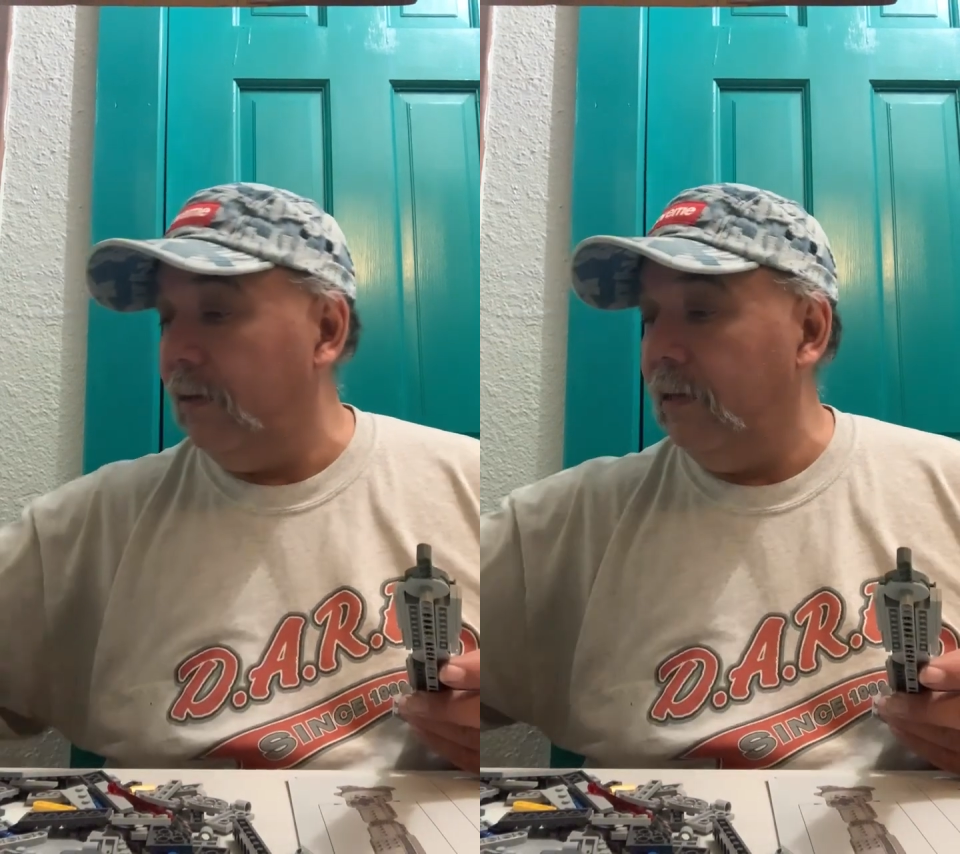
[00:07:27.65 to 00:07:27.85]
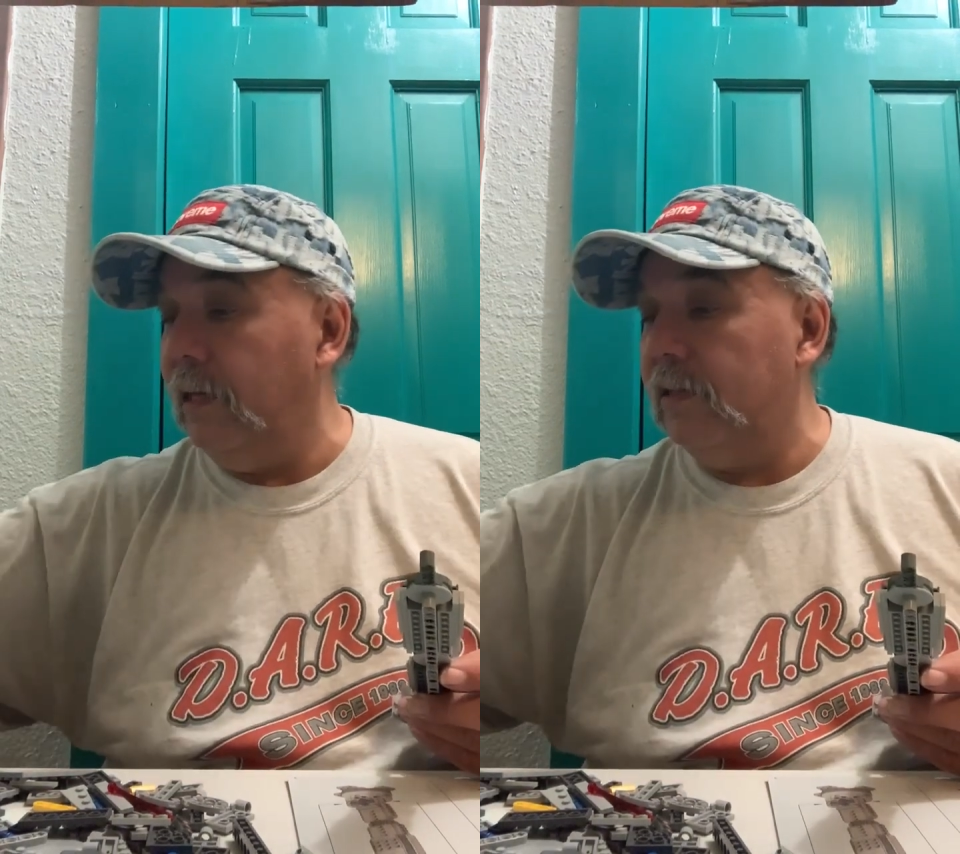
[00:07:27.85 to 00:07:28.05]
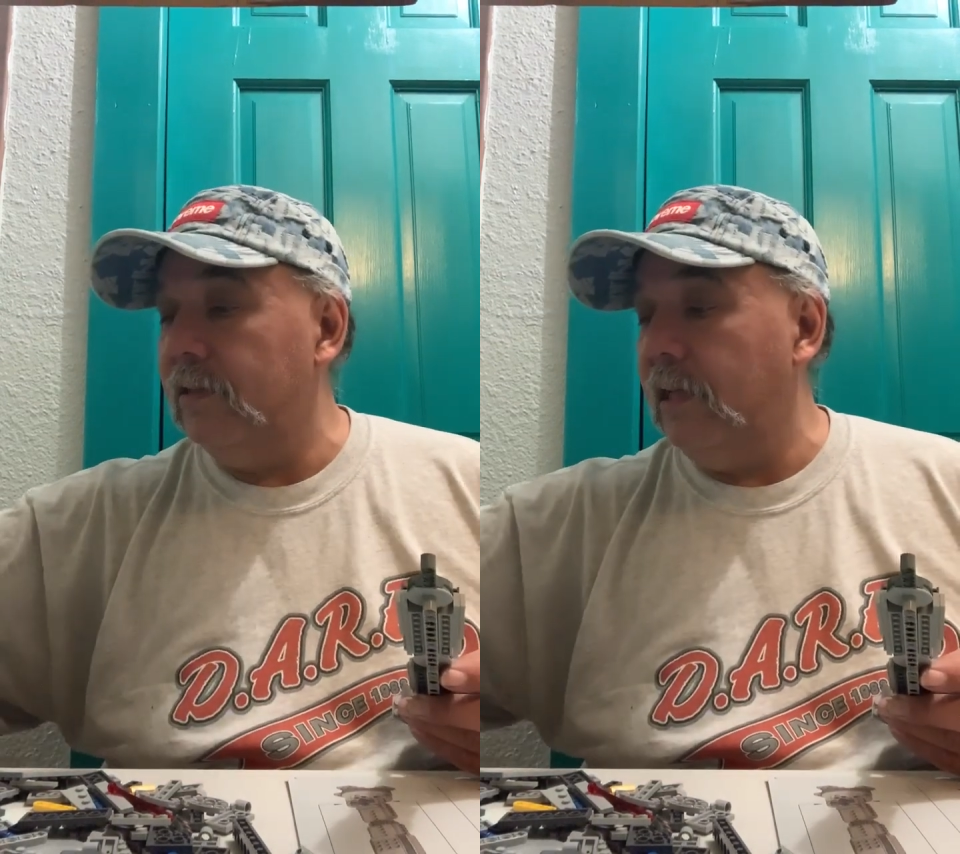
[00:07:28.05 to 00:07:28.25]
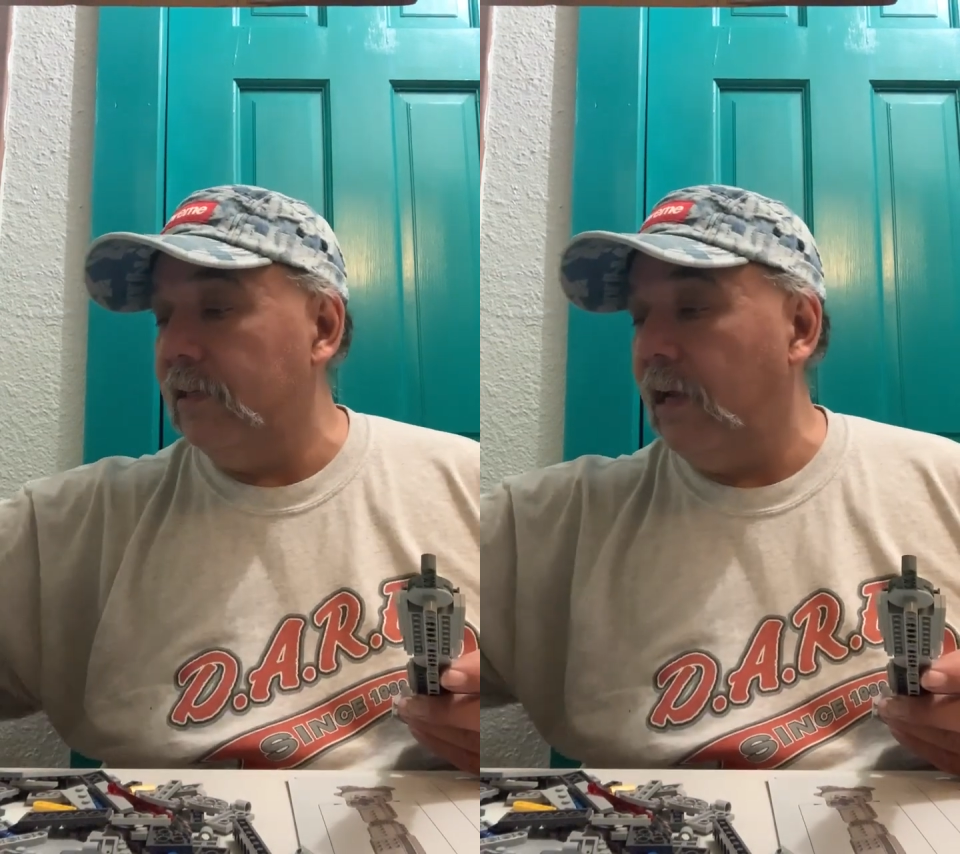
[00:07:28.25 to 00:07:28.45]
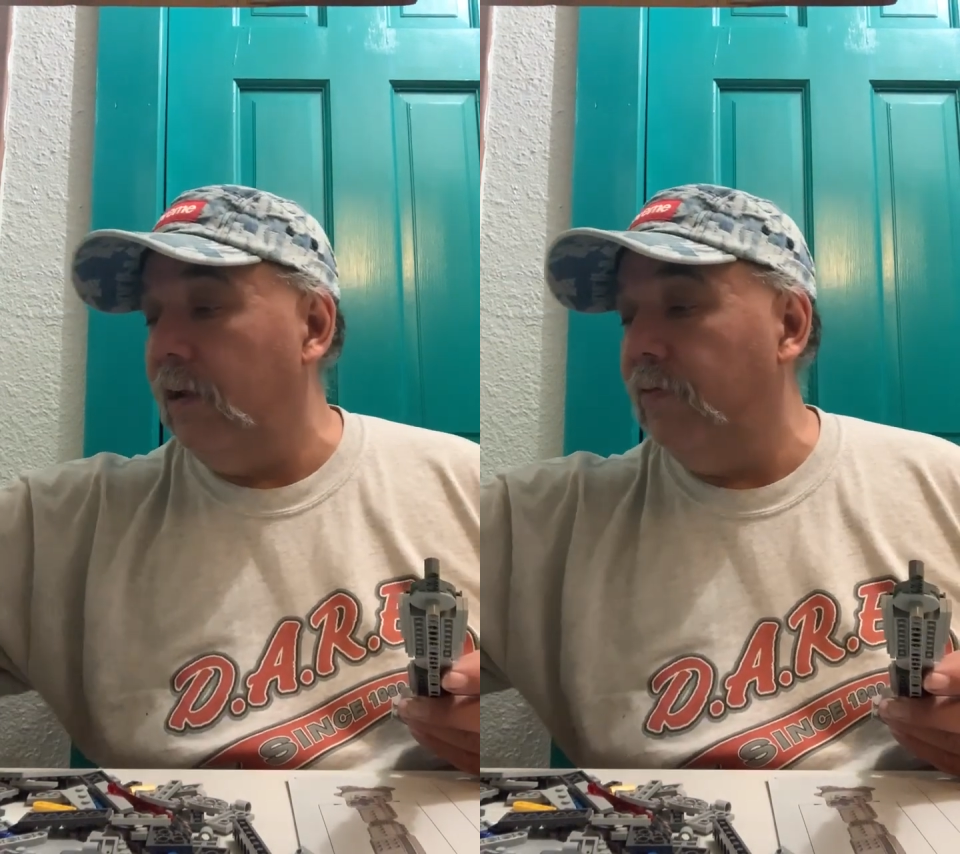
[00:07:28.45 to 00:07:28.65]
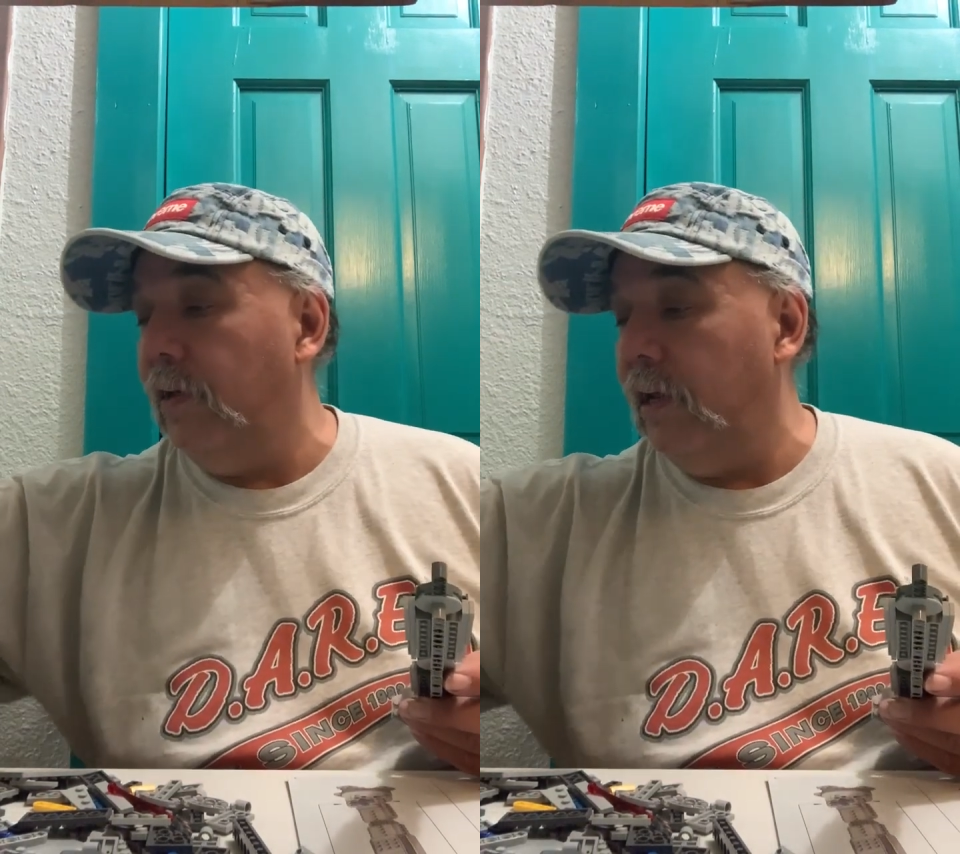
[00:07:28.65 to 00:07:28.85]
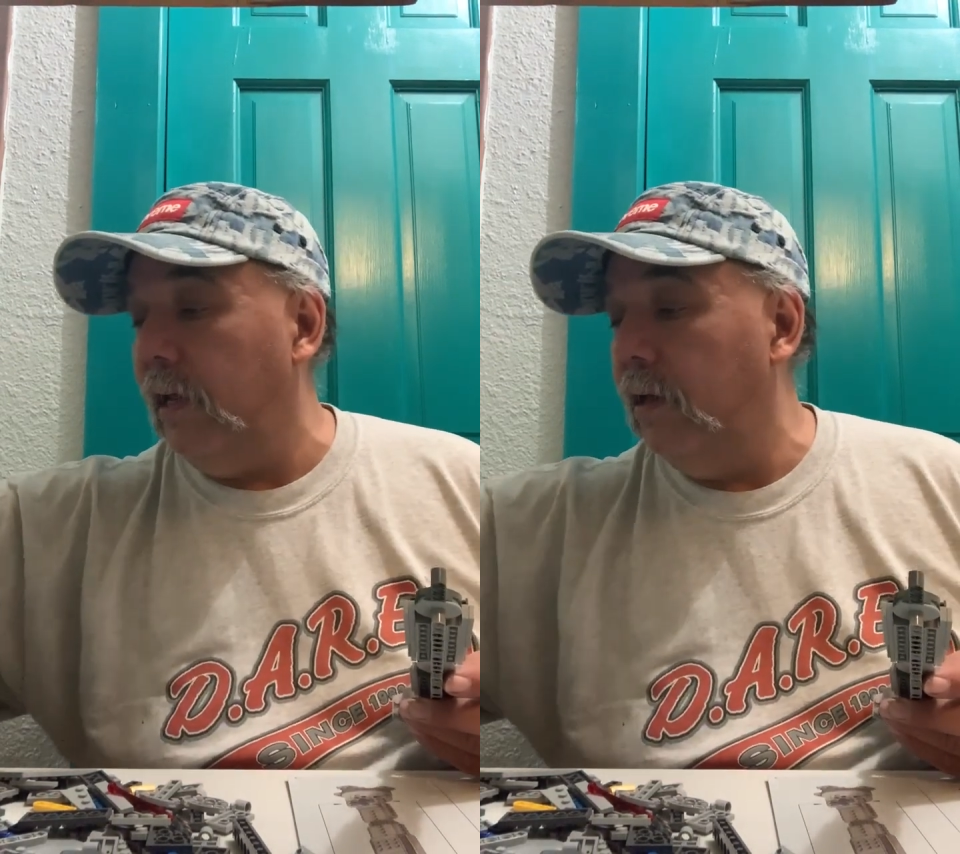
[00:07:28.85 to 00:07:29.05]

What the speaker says: And that's kind of funny.